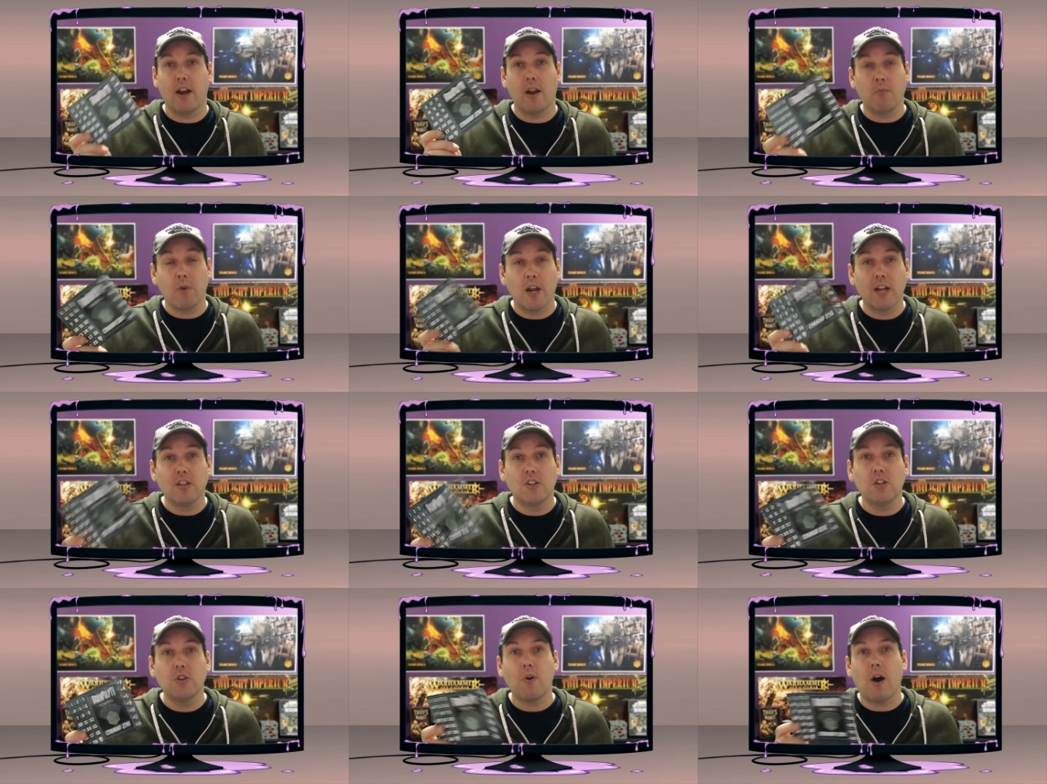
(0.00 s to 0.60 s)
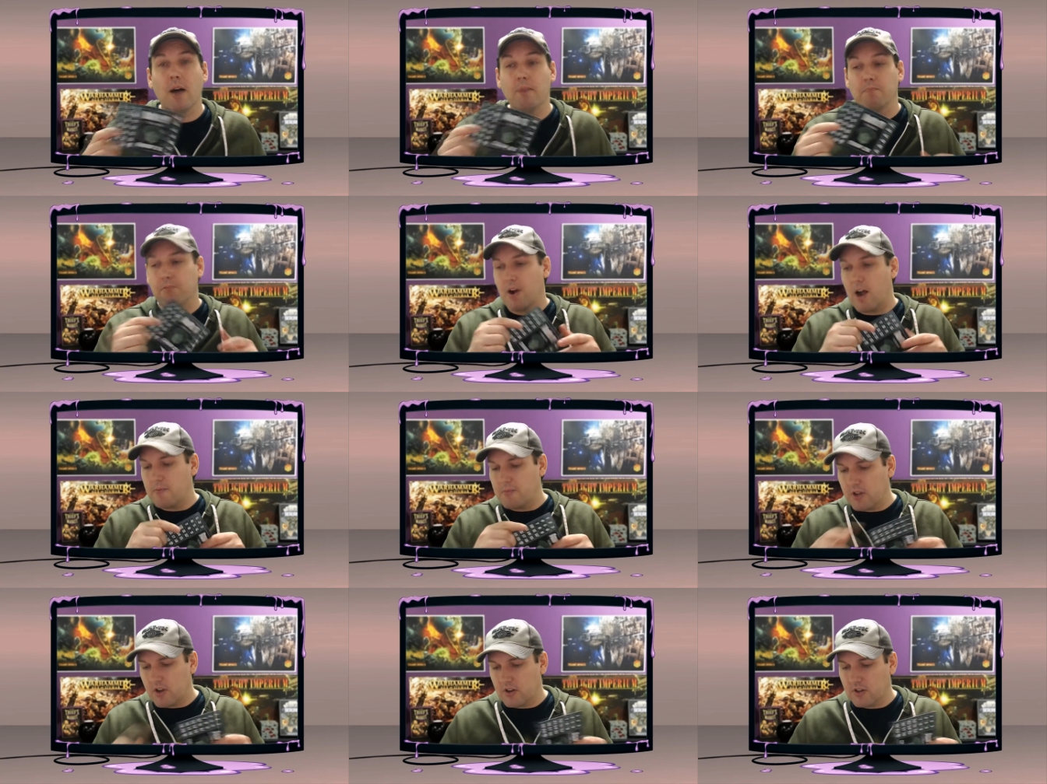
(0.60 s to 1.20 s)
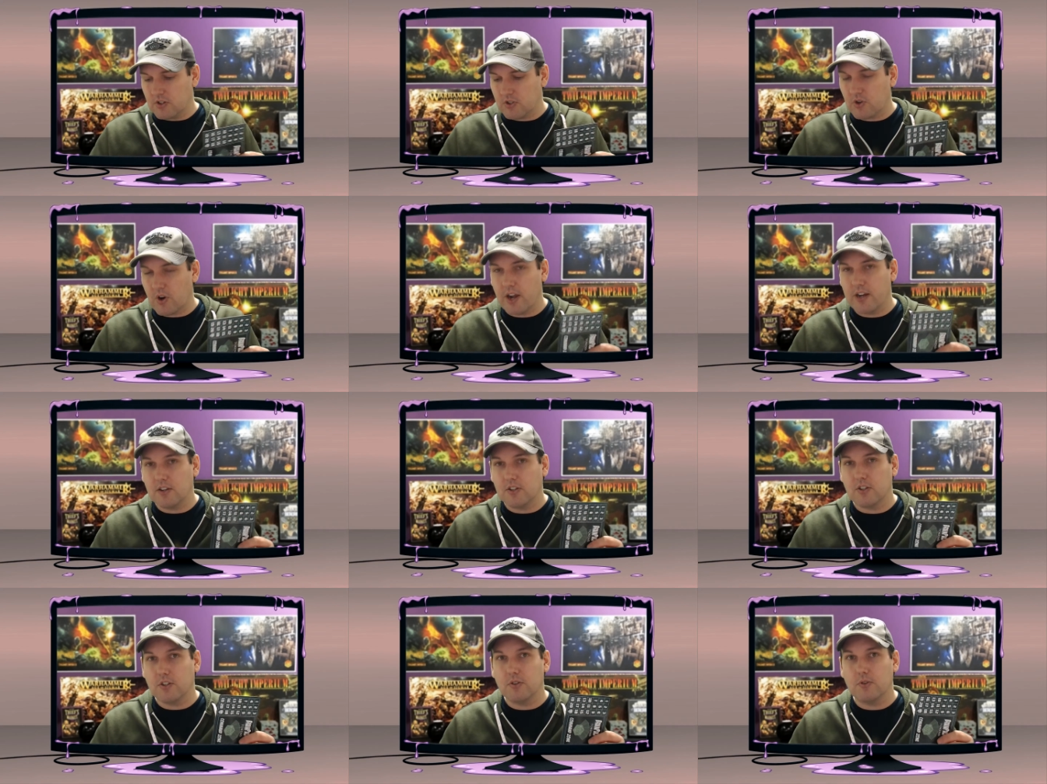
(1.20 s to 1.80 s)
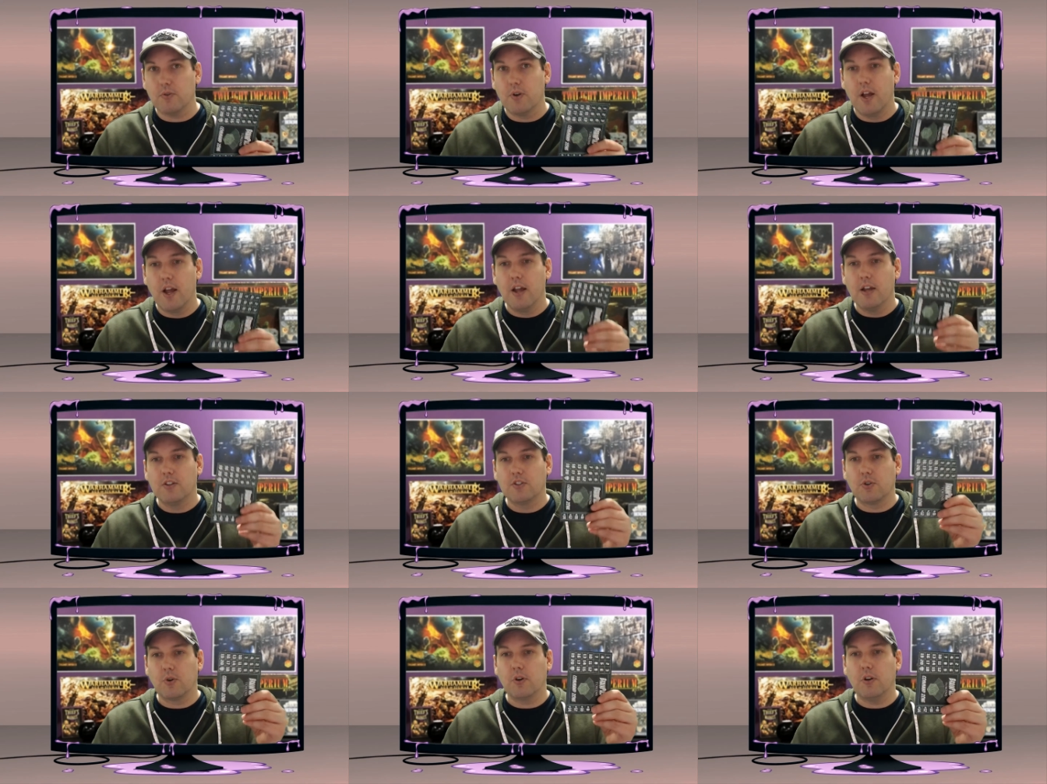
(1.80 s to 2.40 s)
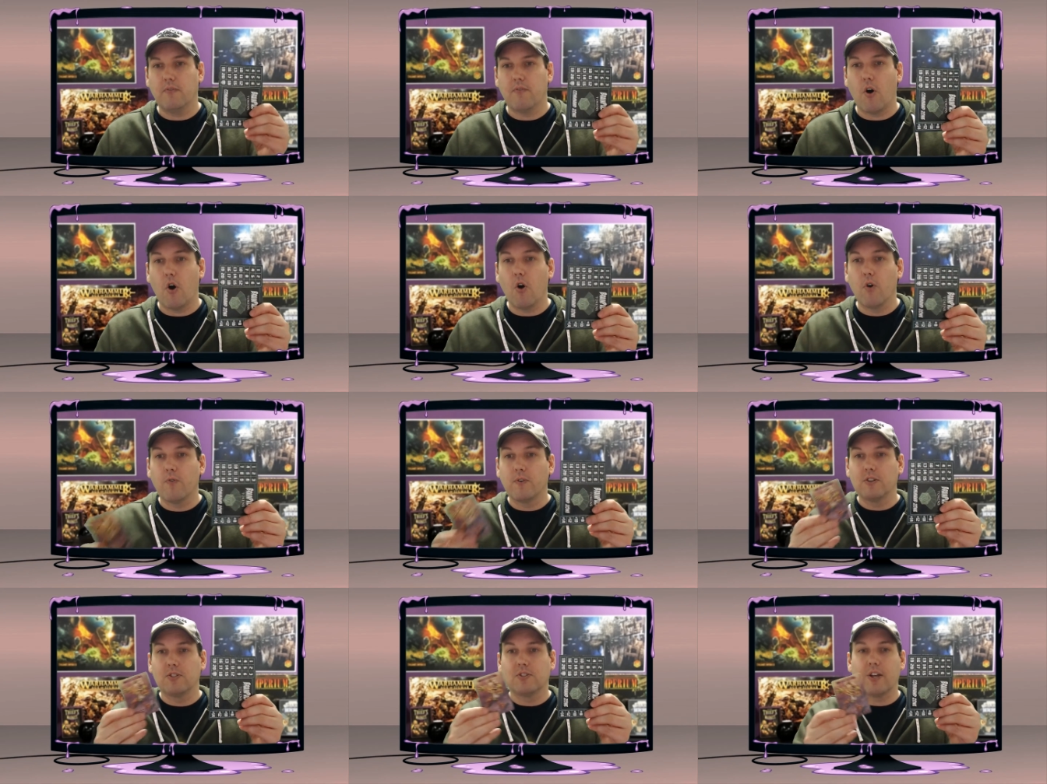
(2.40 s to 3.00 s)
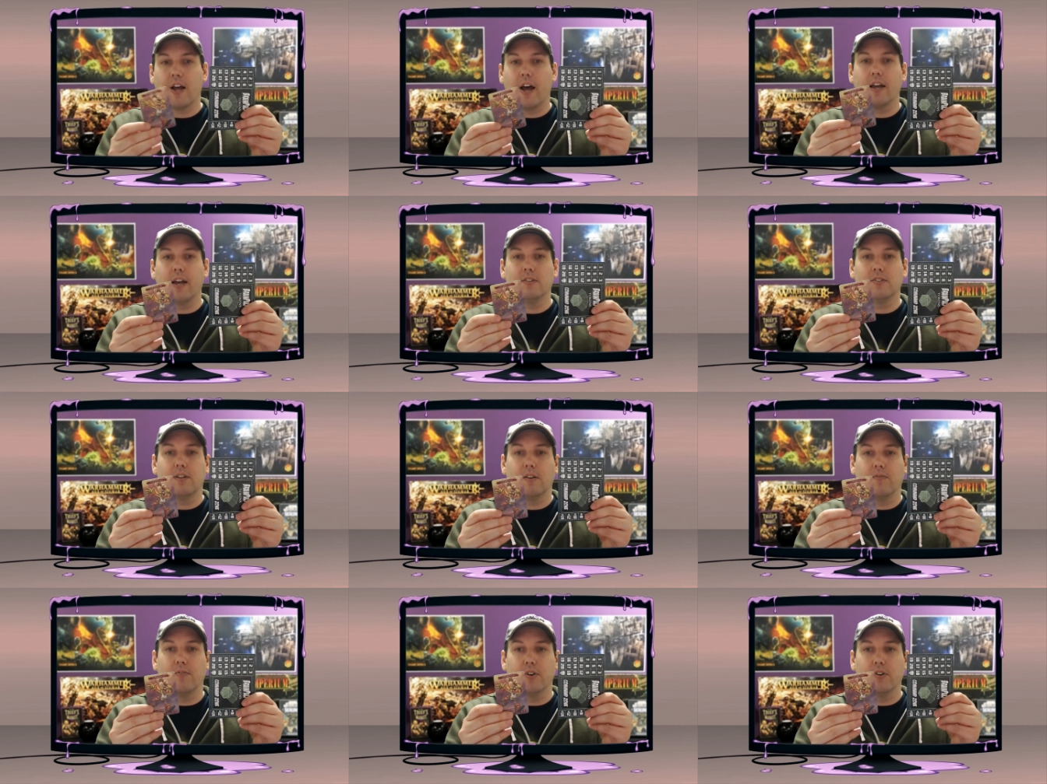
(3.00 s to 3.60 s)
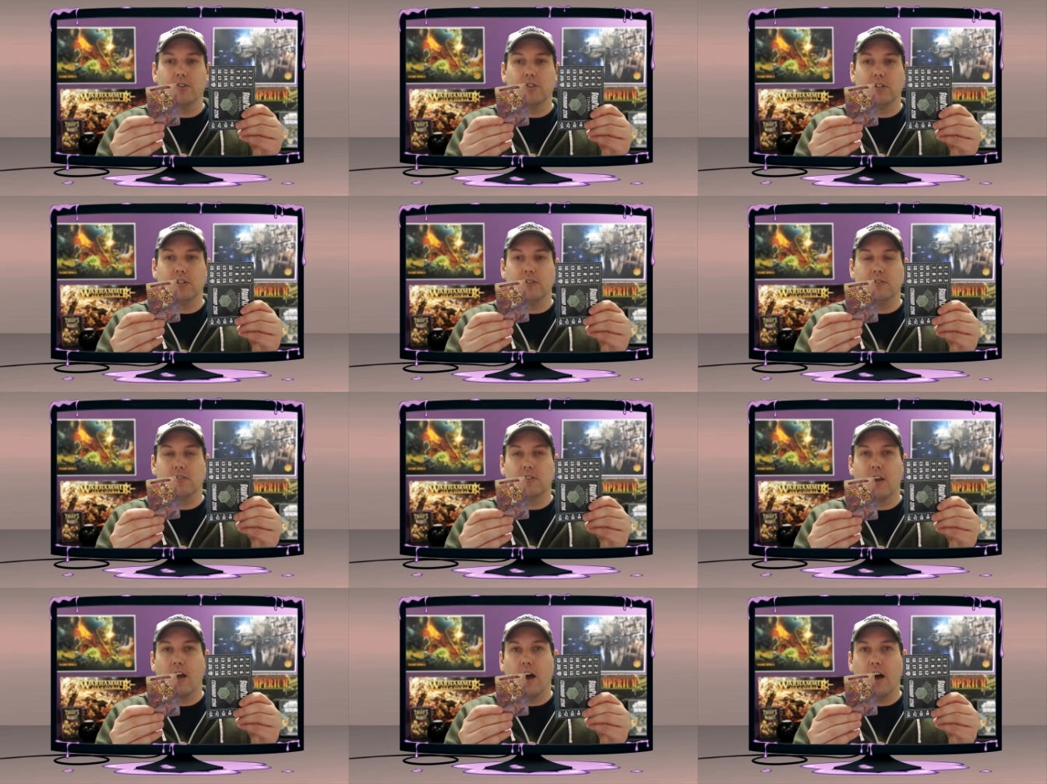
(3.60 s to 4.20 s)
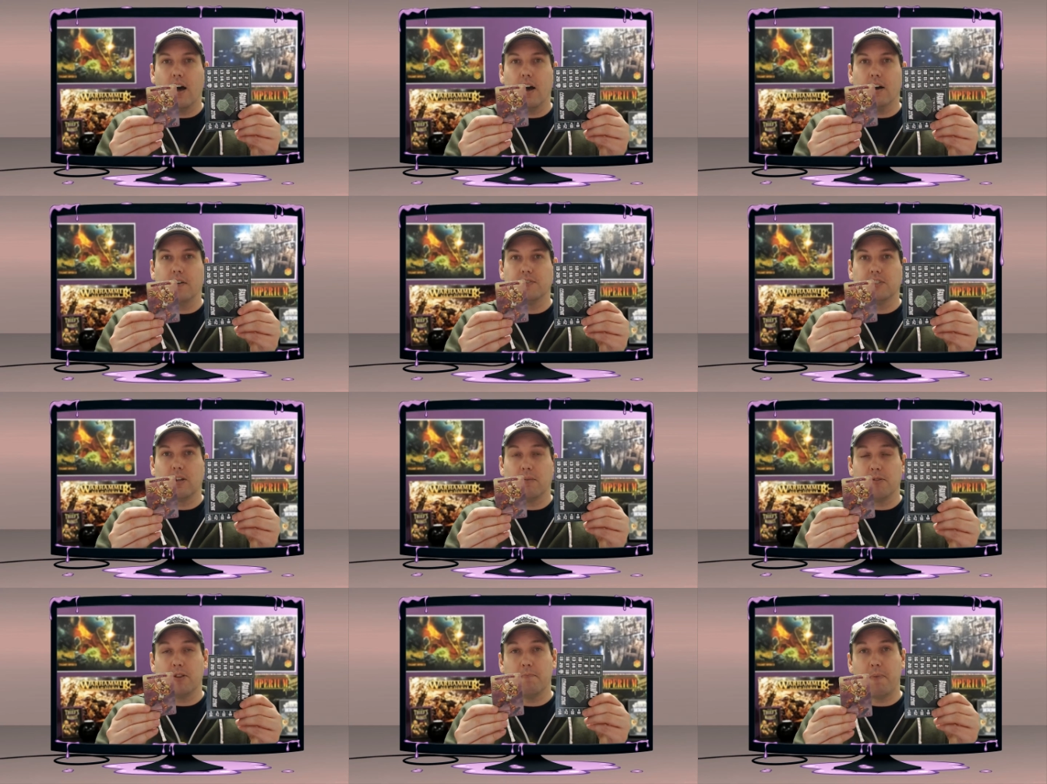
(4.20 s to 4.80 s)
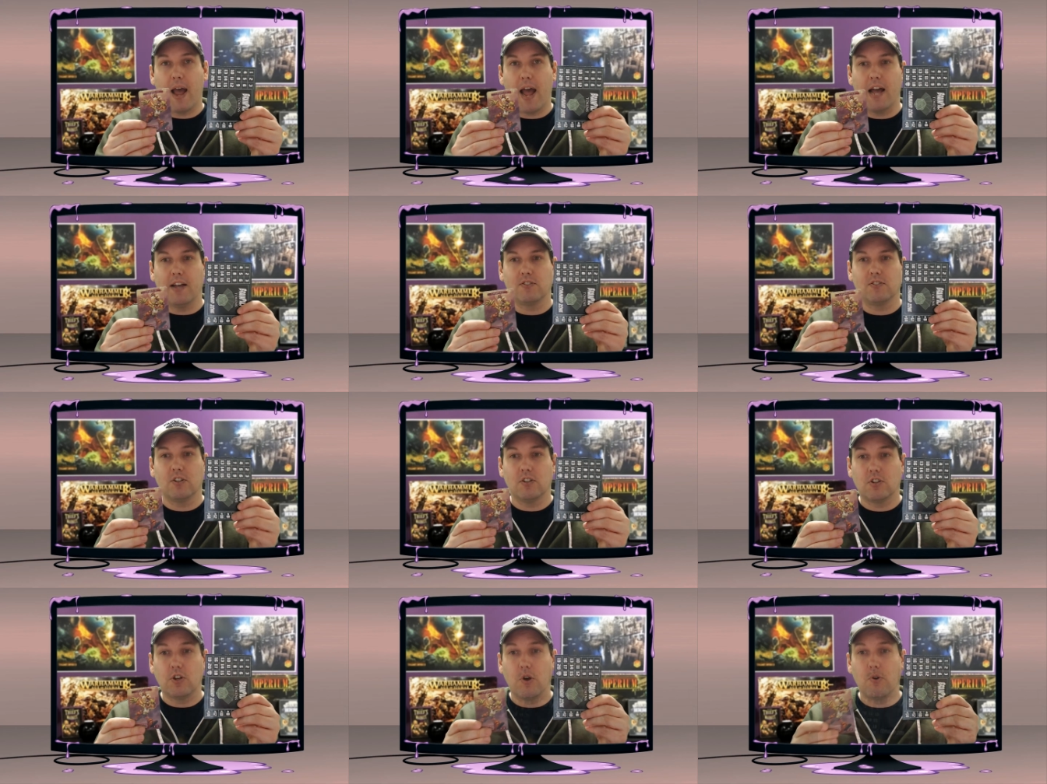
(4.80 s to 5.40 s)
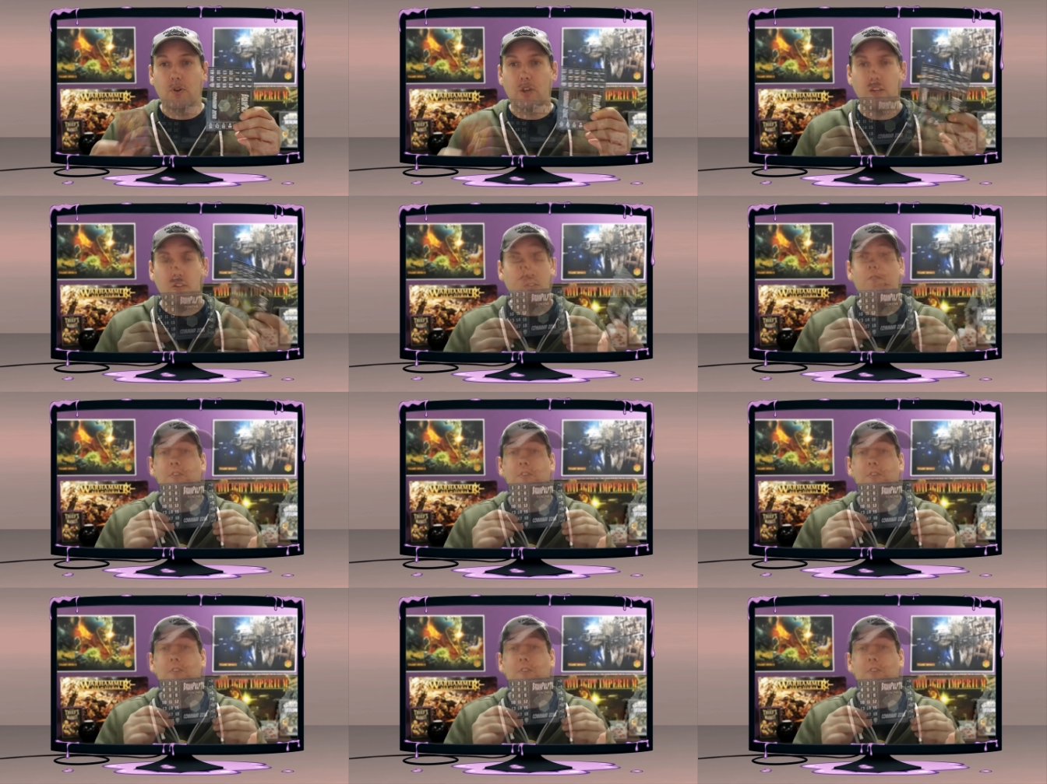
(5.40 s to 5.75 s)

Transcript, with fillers: And when I do, I'm probably going to try to do sort of oversized versions of some of the past tokens.